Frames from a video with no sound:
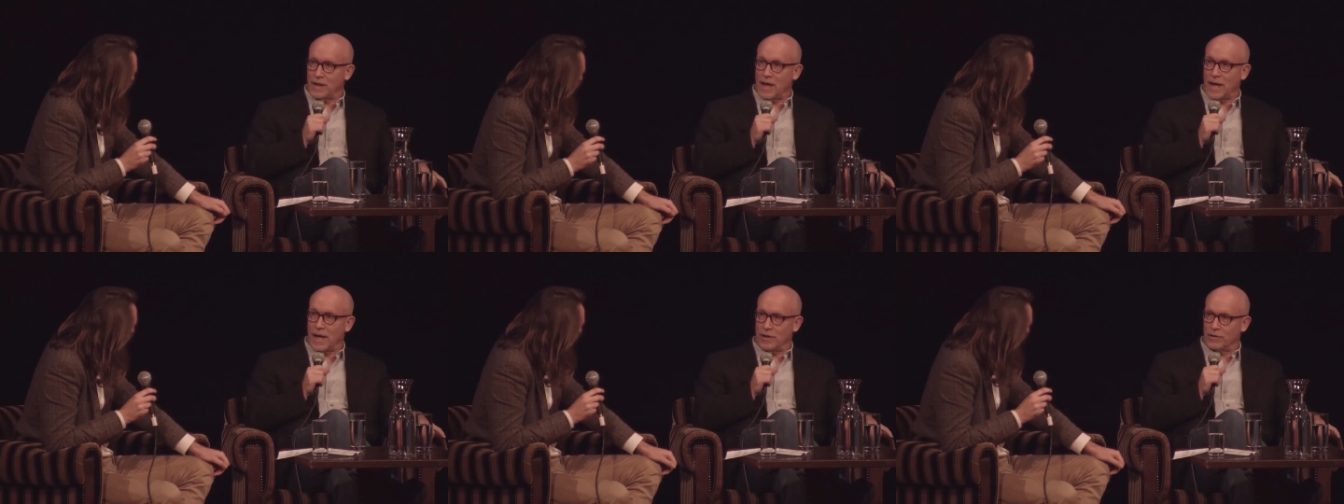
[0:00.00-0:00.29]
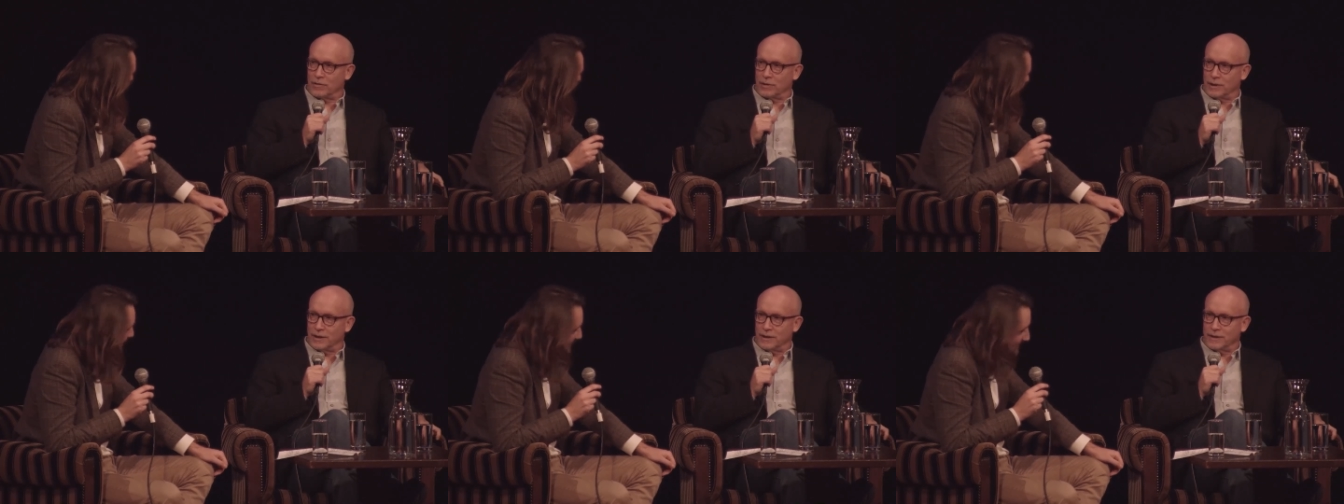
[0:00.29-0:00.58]

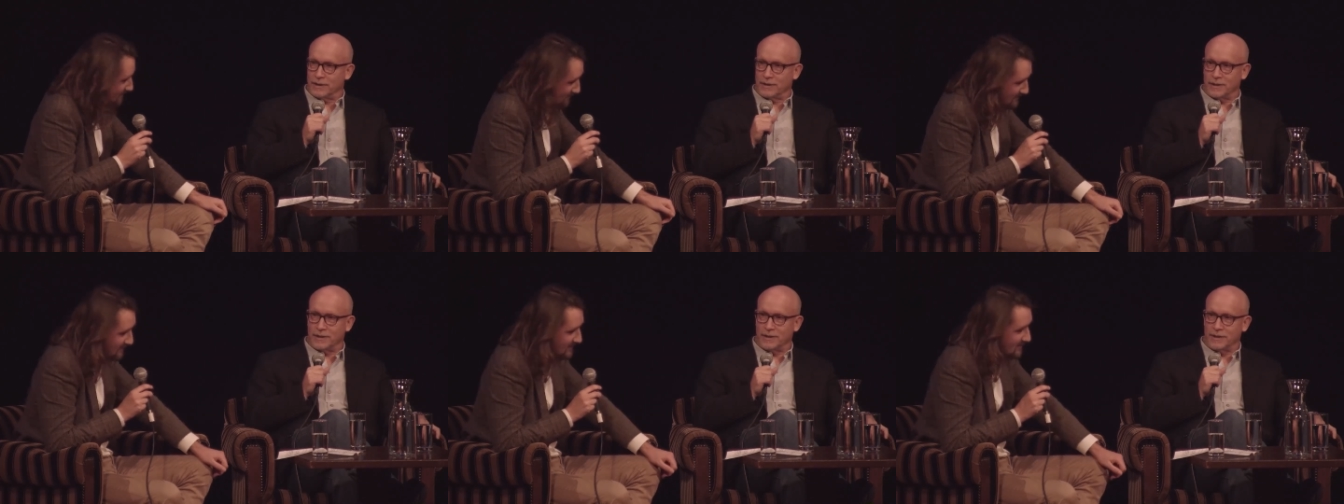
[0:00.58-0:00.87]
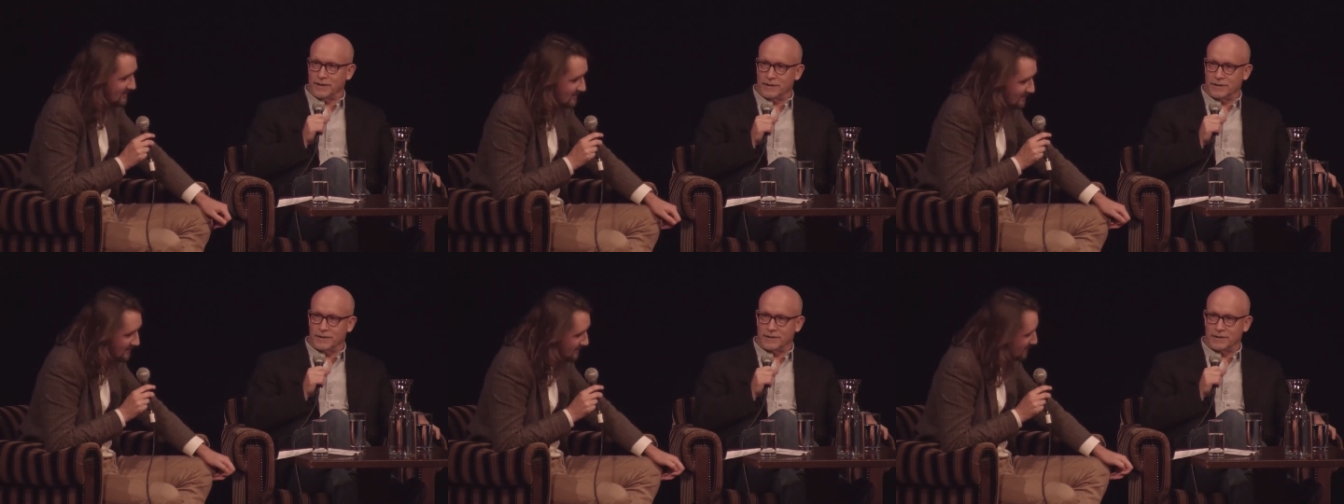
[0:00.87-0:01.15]
Ireland, and
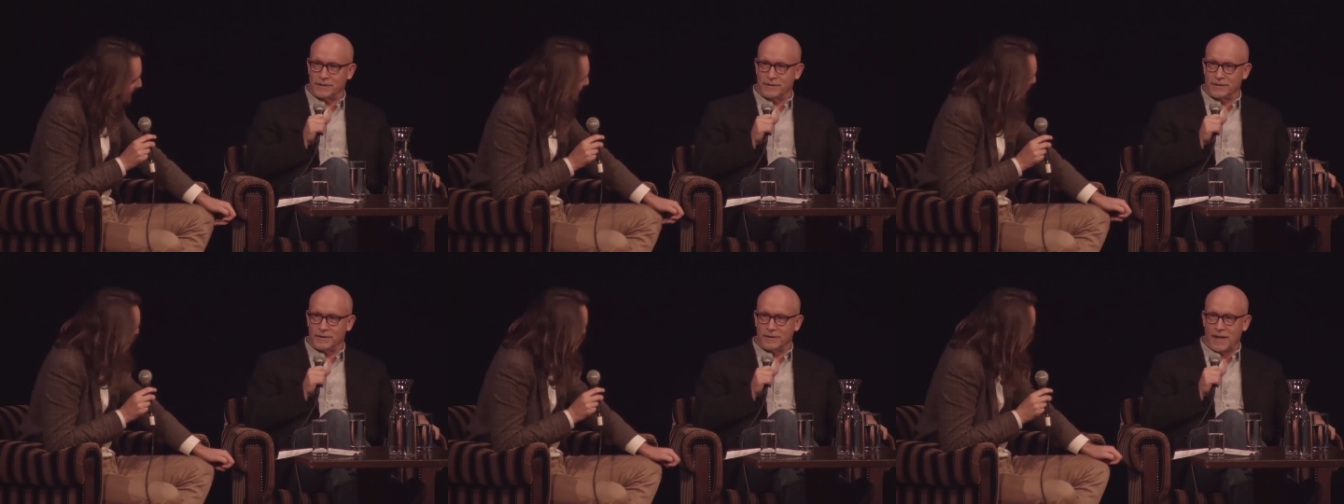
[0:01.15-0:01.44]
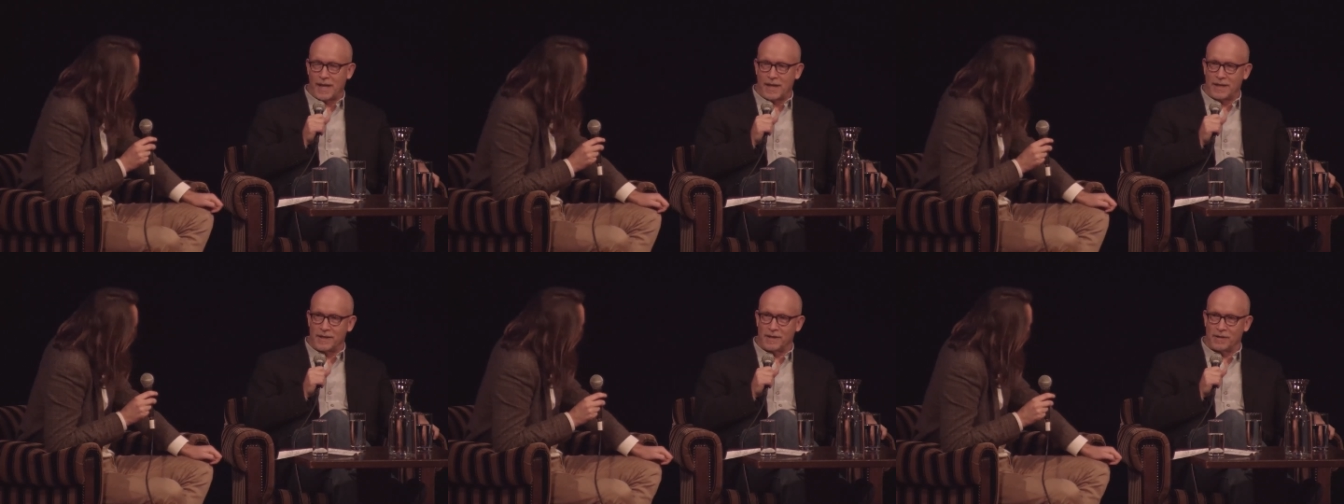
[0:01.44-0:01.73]
he's he
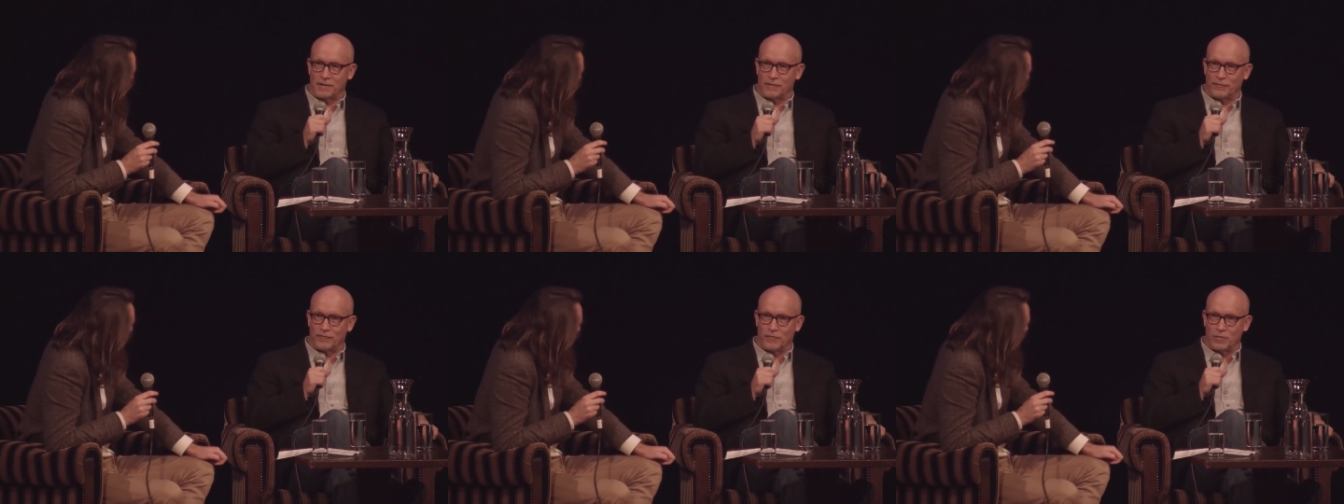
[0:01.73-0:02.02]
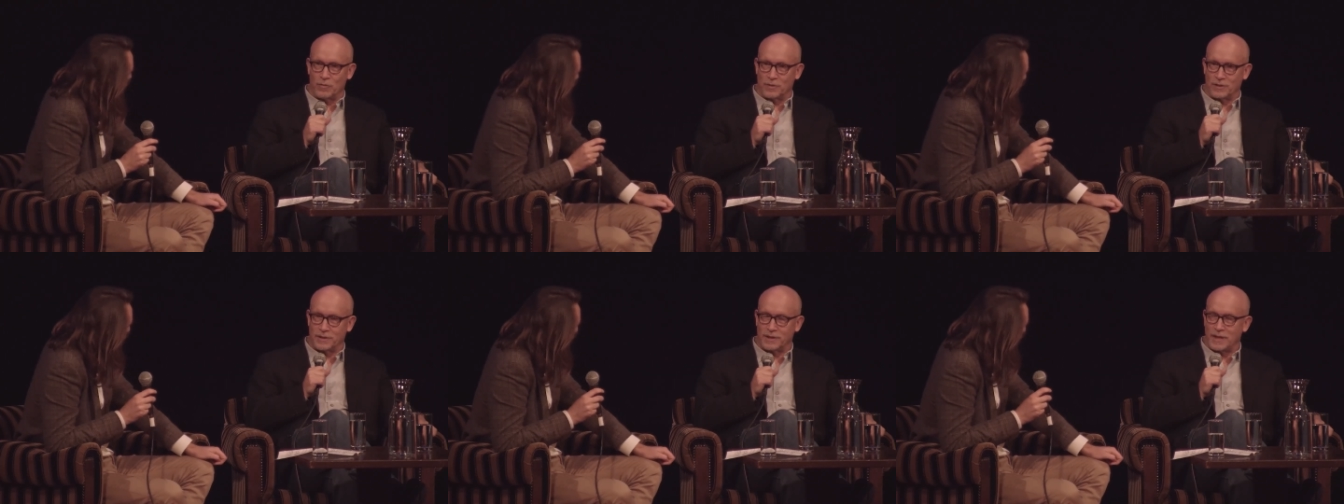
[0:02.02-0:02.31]
had another
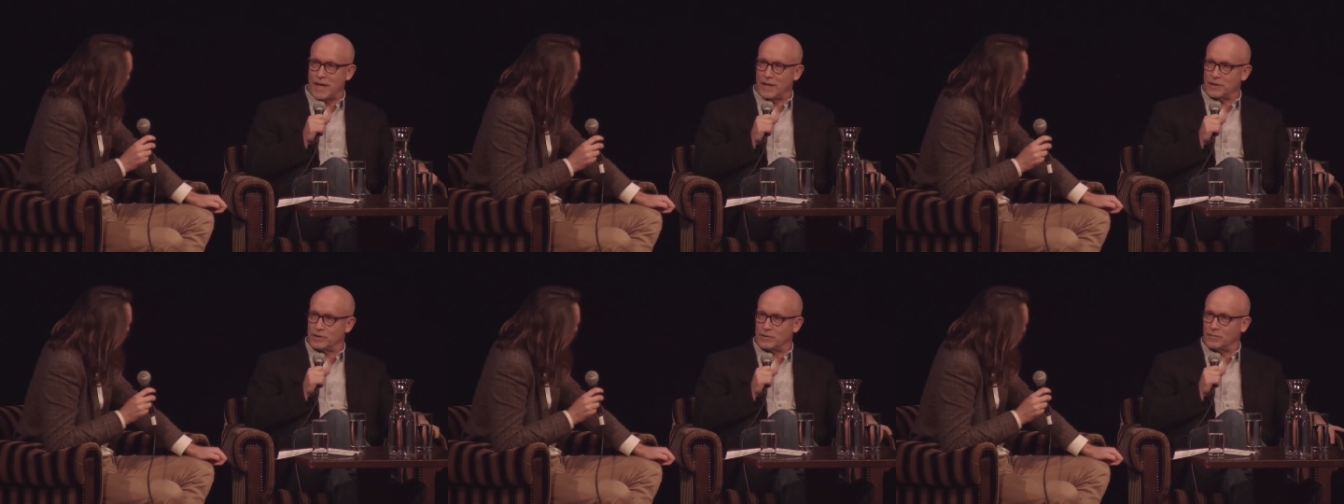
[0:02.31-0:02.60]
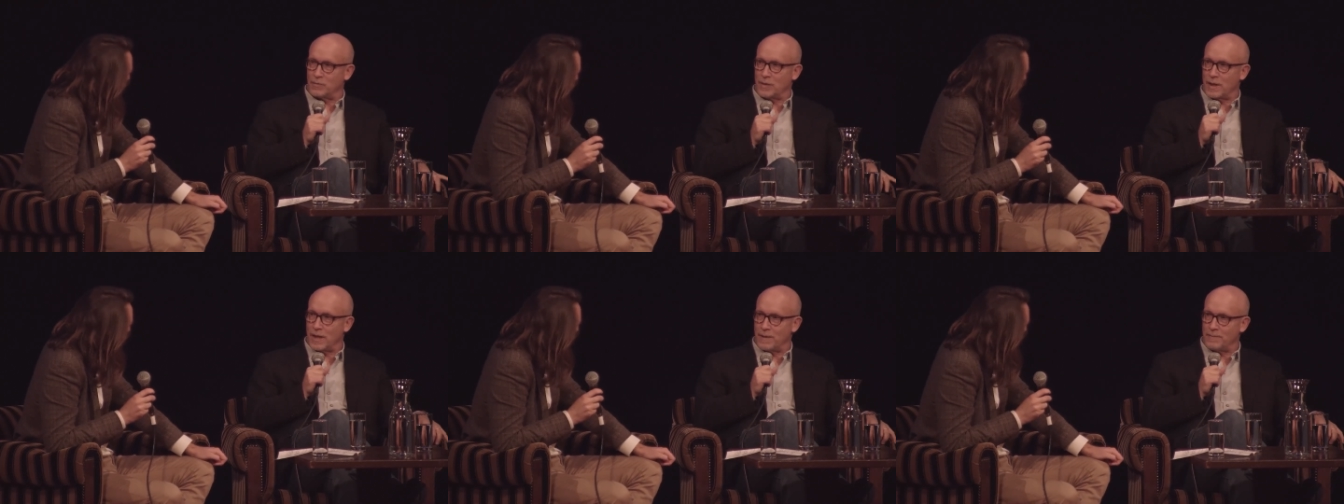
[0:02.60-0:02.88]
four stashed
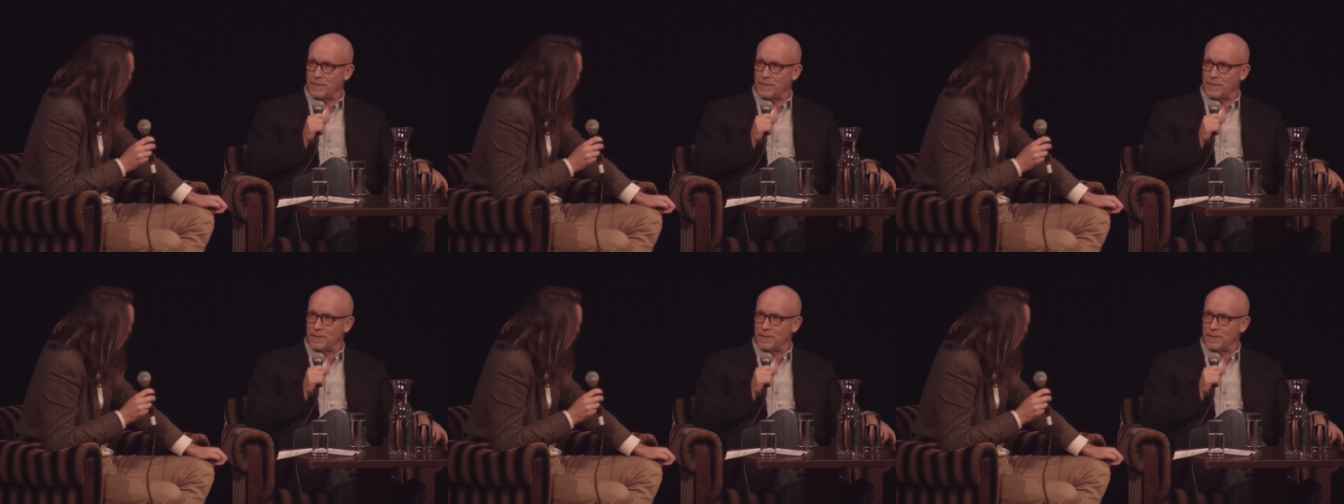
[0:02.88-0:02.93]
away.